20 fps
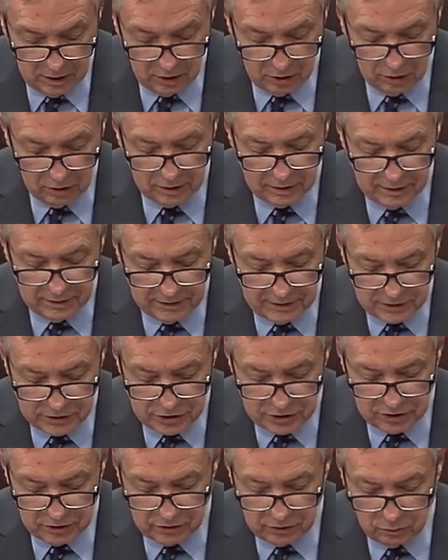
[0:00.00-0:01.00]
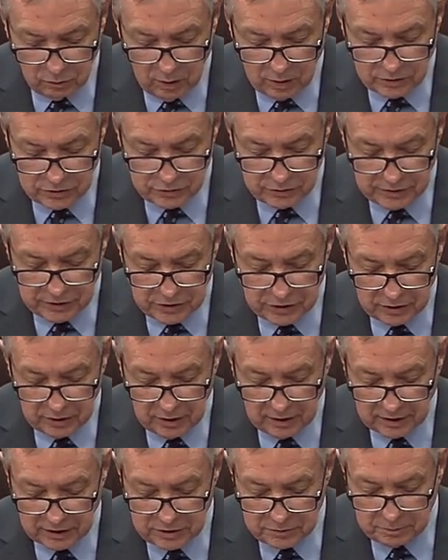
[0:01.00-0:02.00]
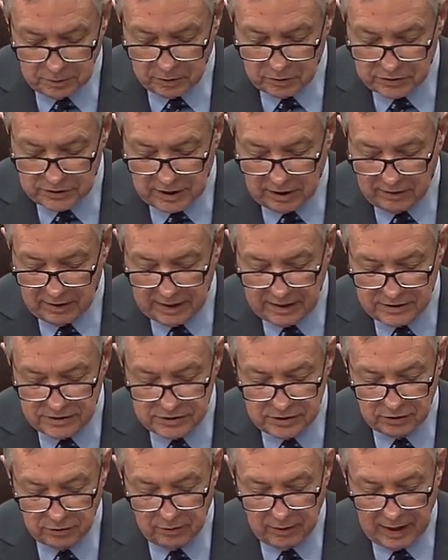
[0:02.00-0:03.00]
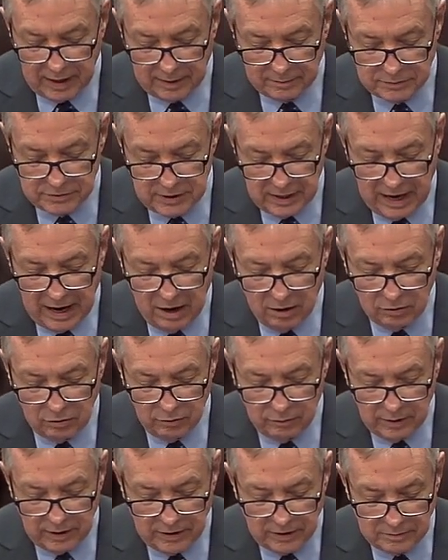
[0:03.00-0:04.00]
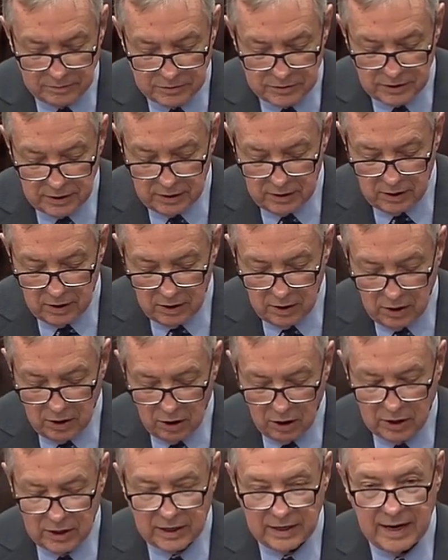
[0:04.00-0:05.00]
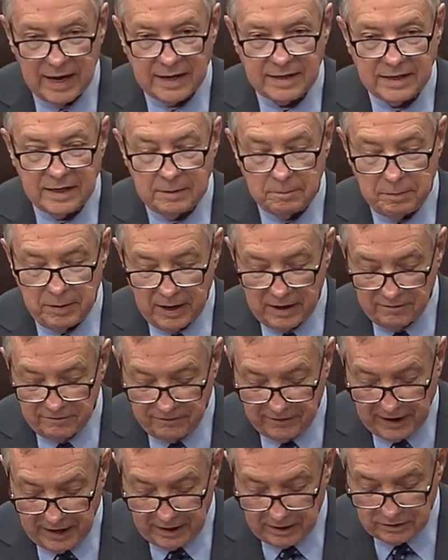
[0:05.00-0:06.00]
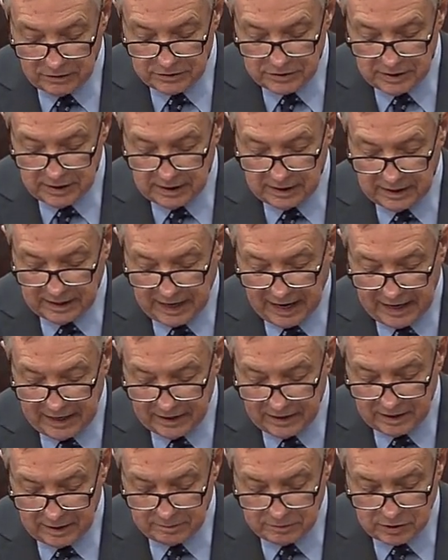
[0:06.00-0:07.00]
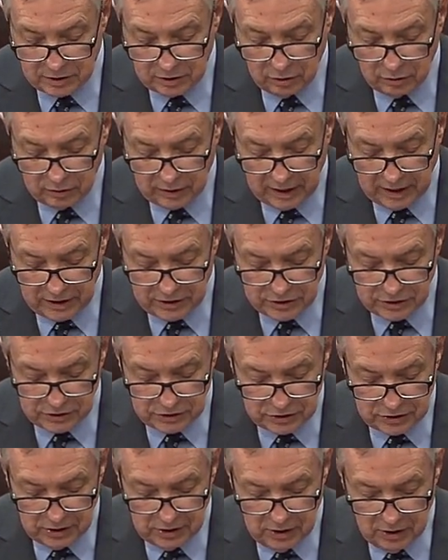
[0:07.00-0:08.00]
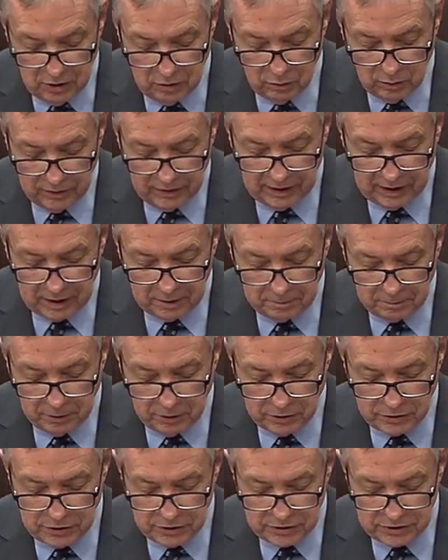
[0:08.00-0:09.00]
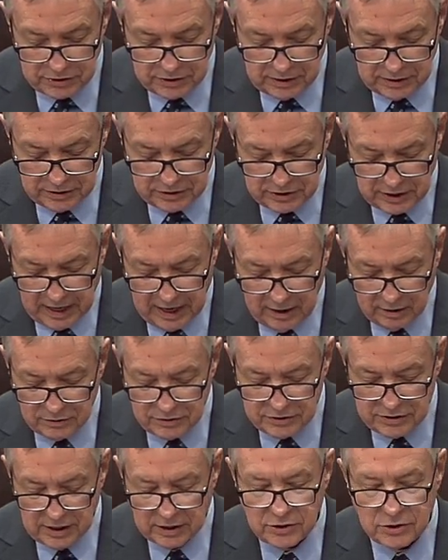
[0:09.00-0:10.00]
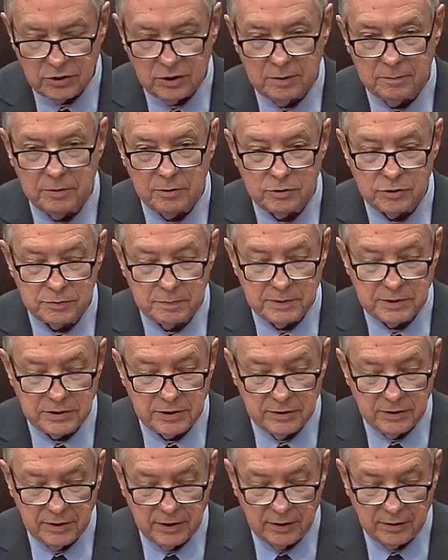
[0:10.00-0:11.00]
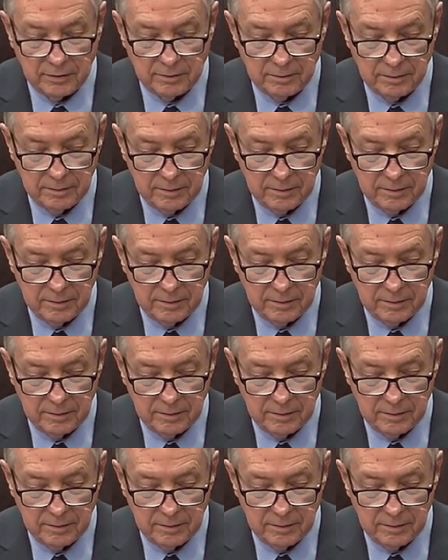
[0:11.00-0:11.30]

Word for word: Earlier this year, the Wall Street Journal exposed how Instagram's algorithms are connecting pedophiles and guiding them to locations where they can purchase child sexual abuse material.